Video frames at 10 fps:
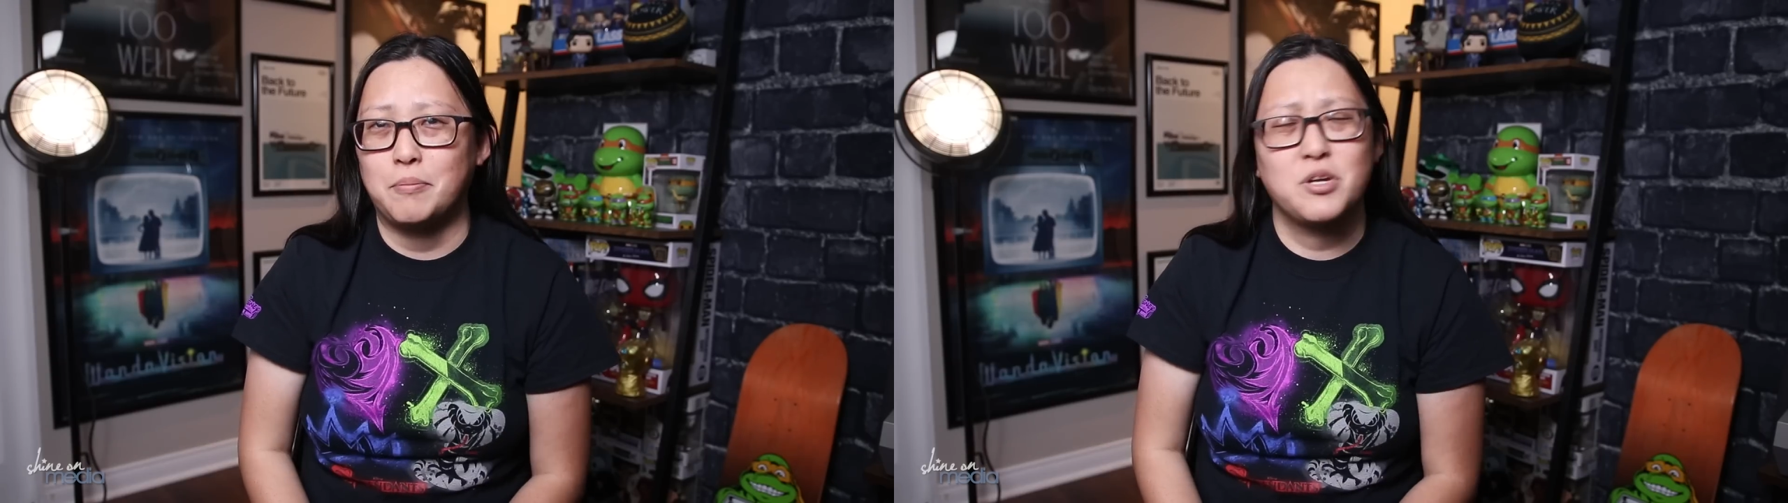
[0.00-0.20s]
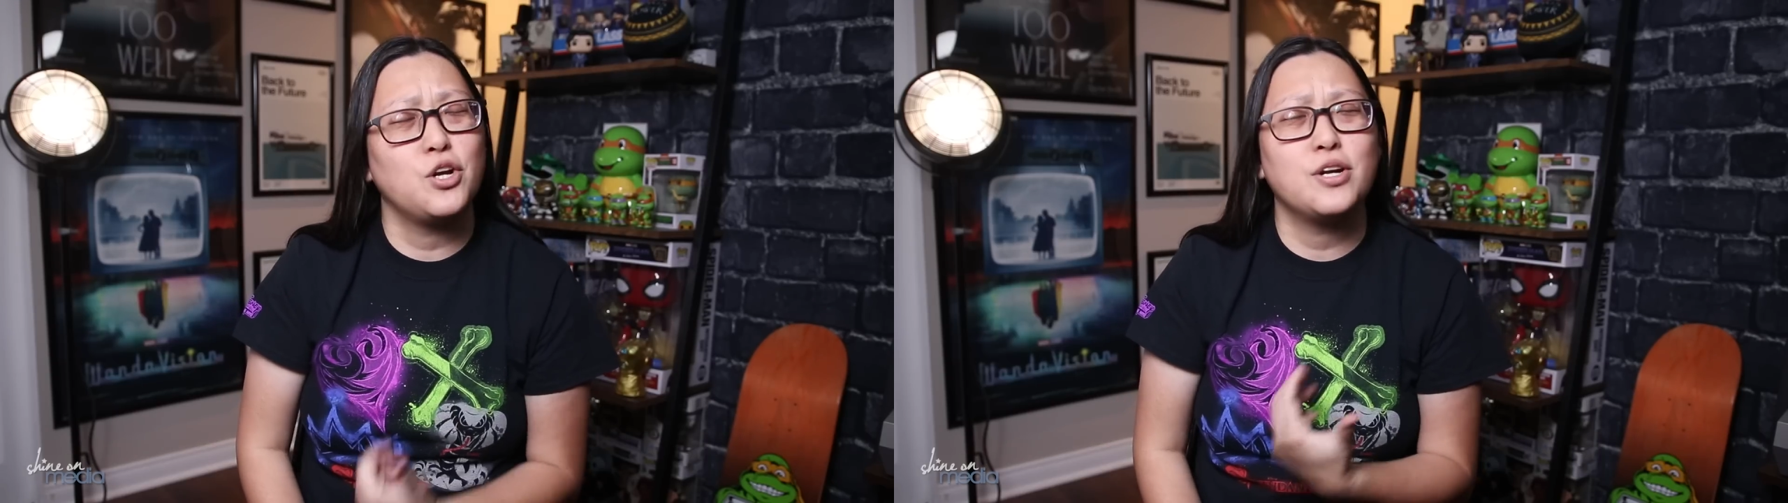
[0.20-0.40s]

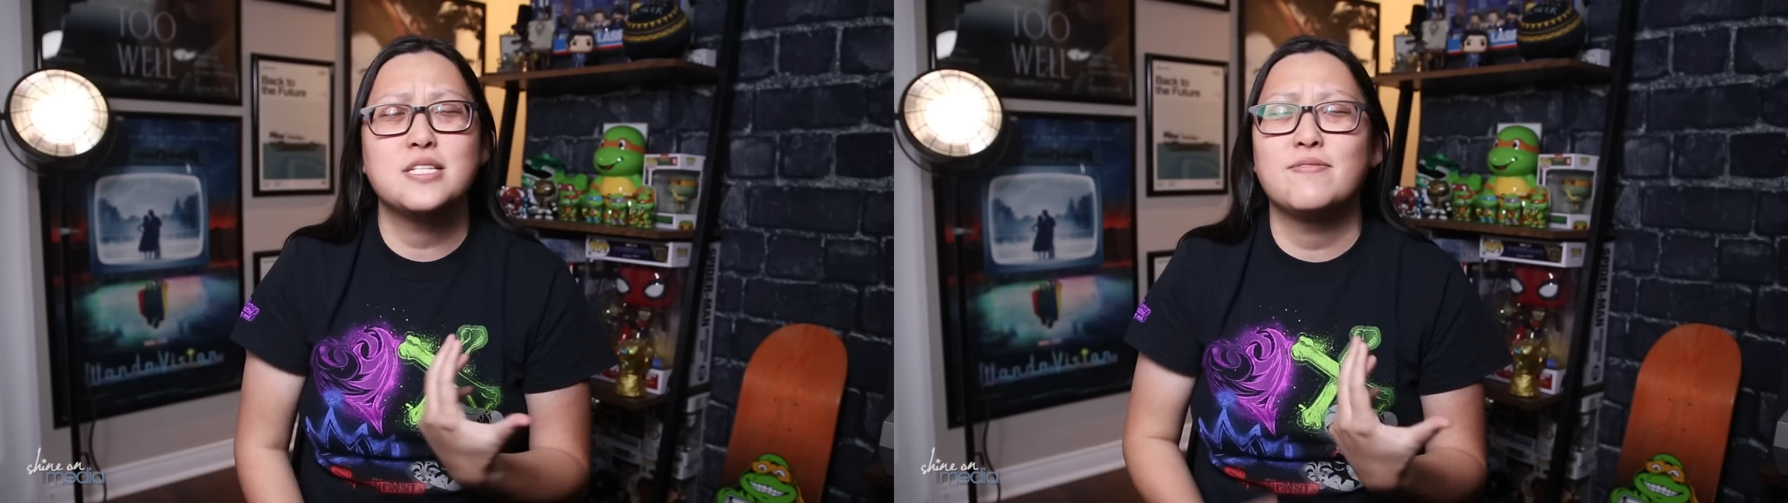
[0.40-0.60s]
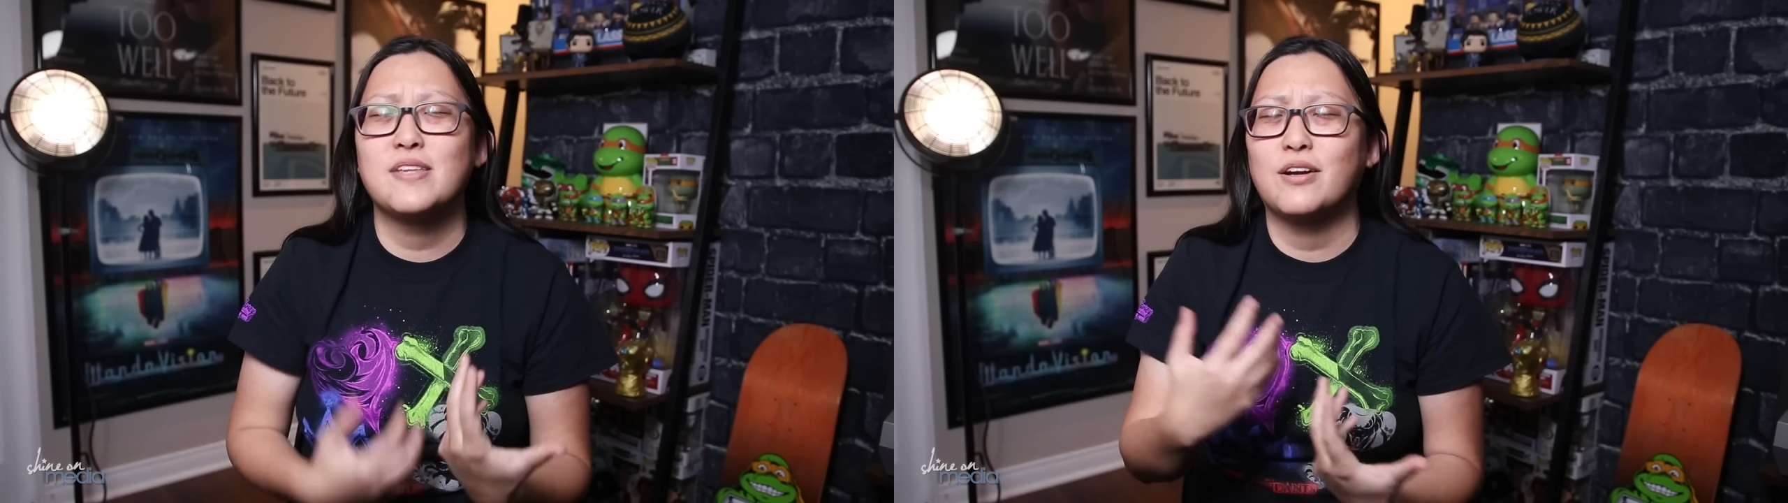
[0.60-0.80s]
I'm
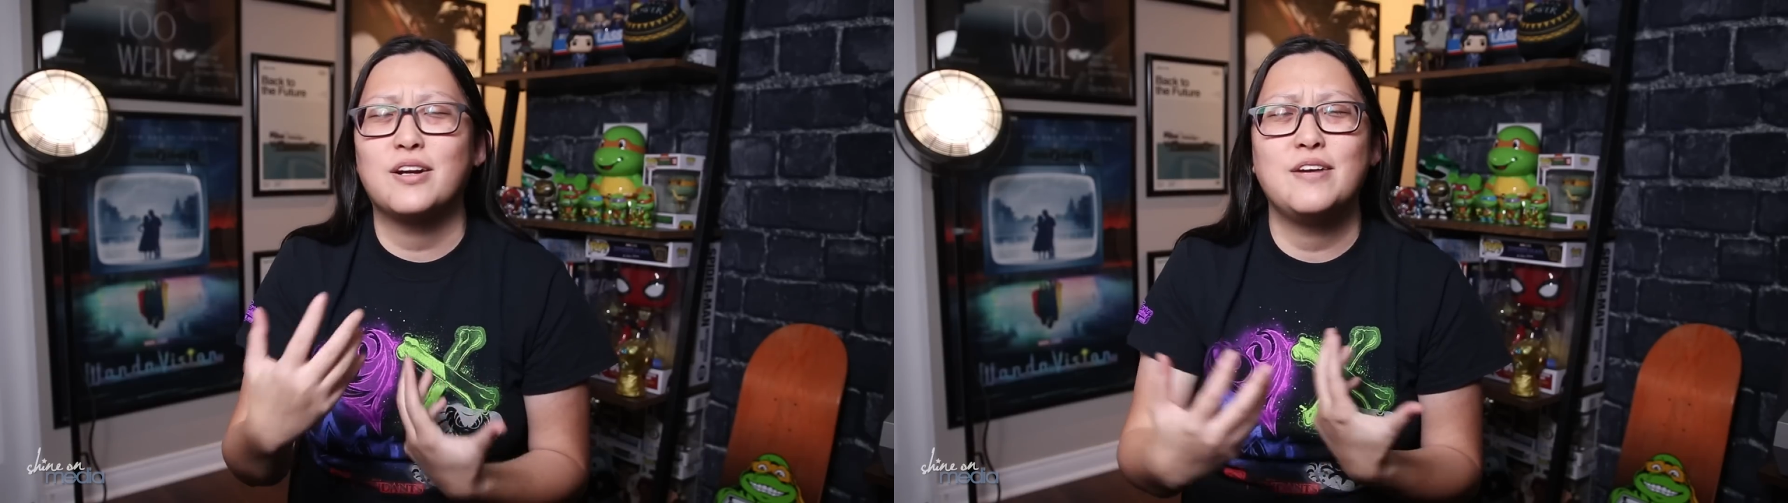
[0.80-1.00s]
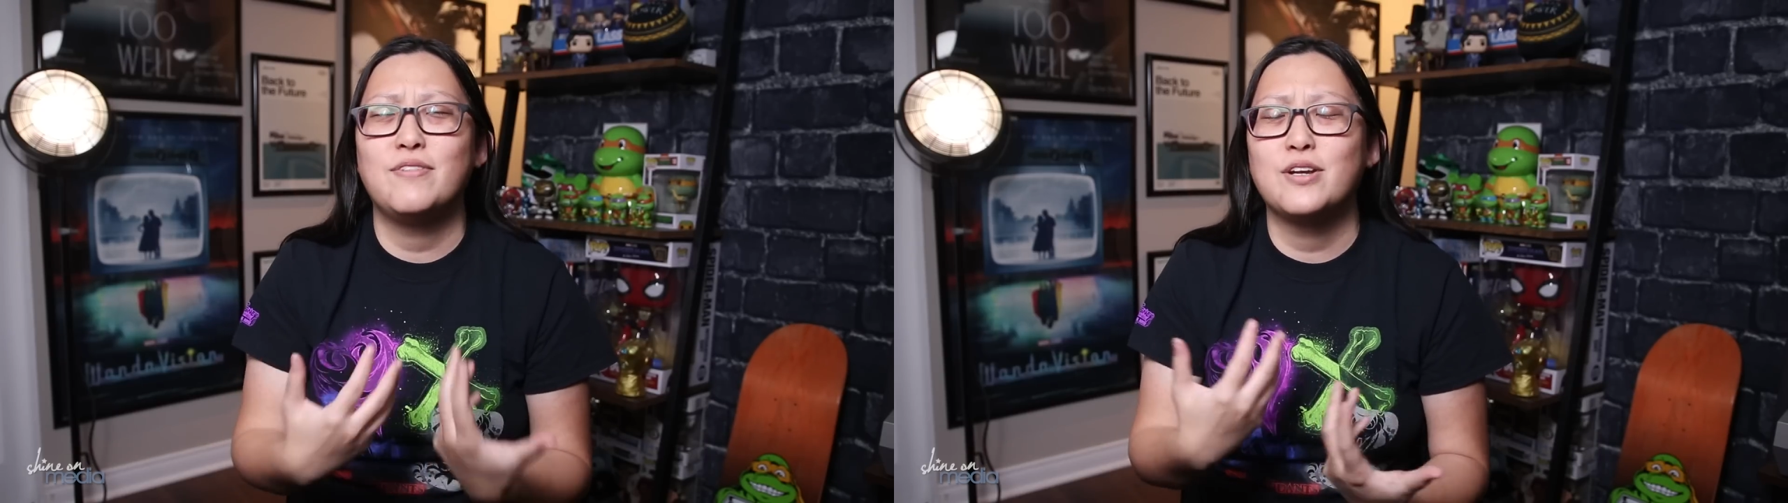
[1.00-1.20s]
curious if they're
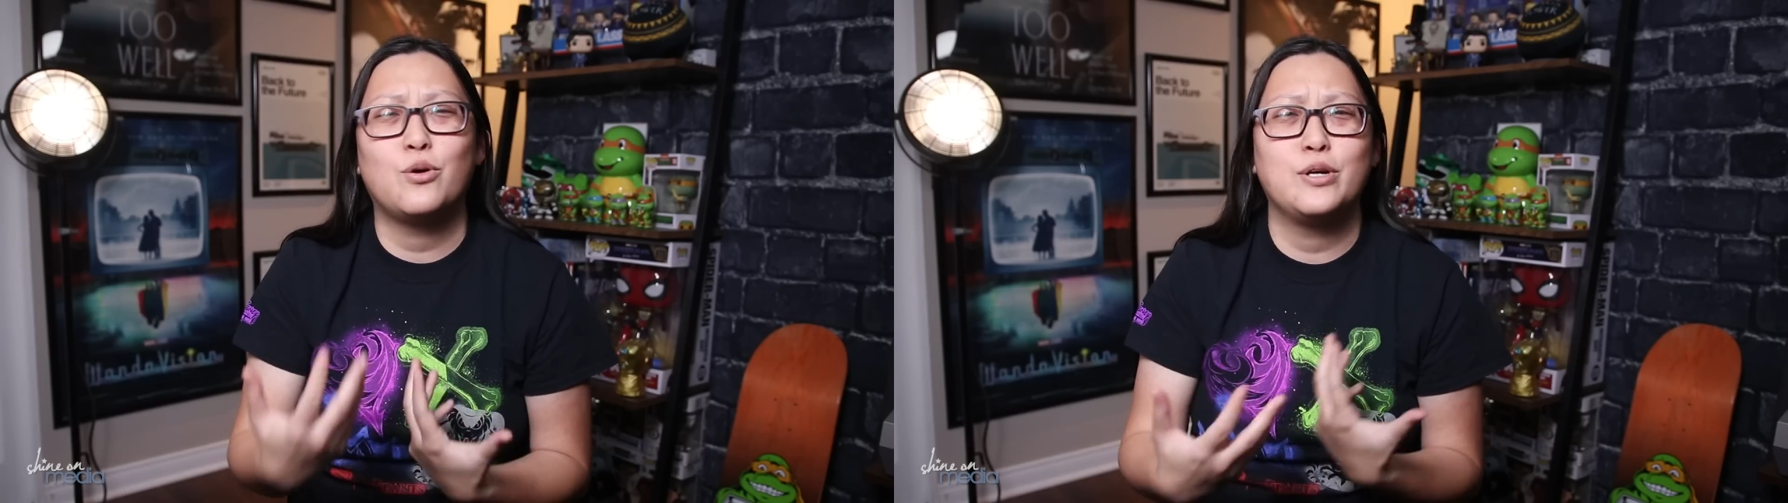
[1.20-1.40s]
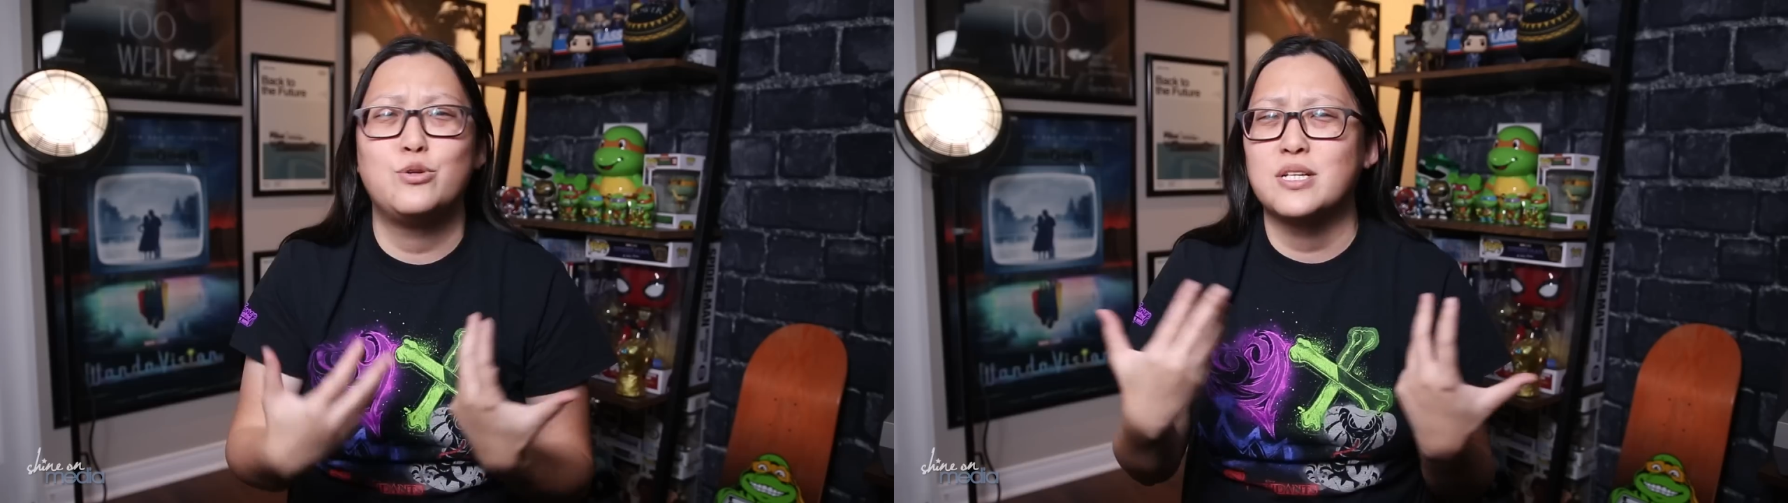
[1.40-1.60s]
even
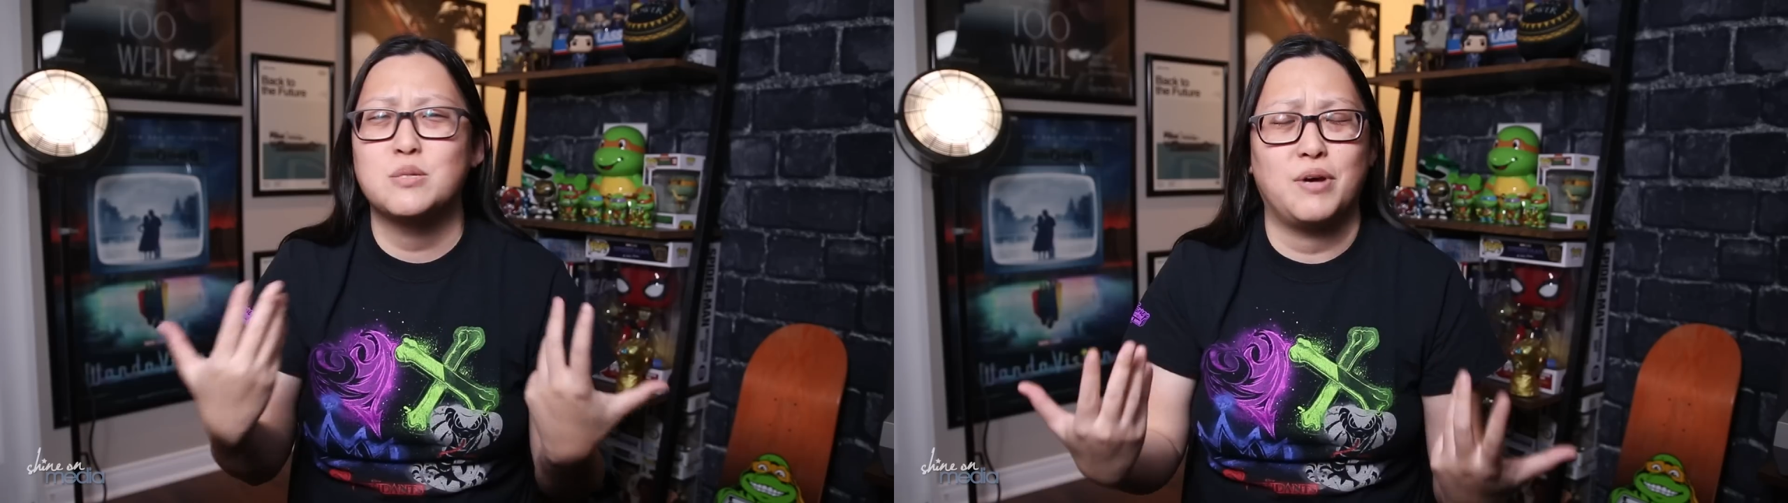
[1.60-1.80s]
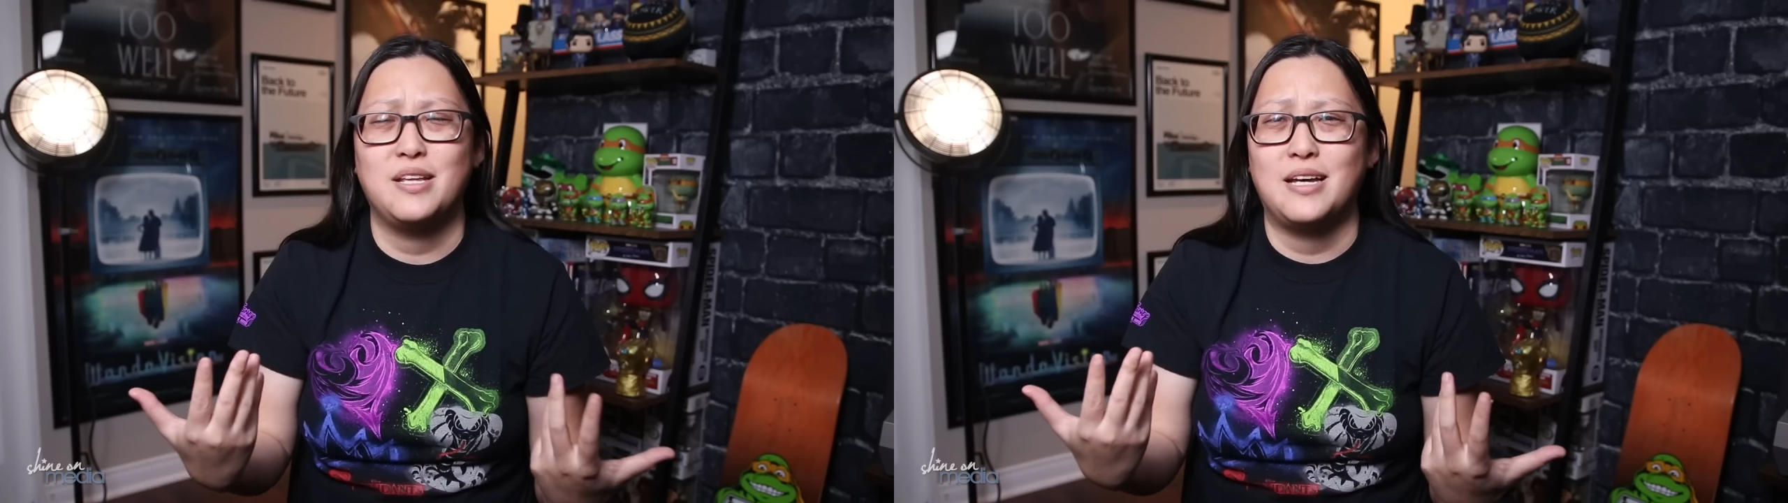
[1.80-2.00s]
going to explain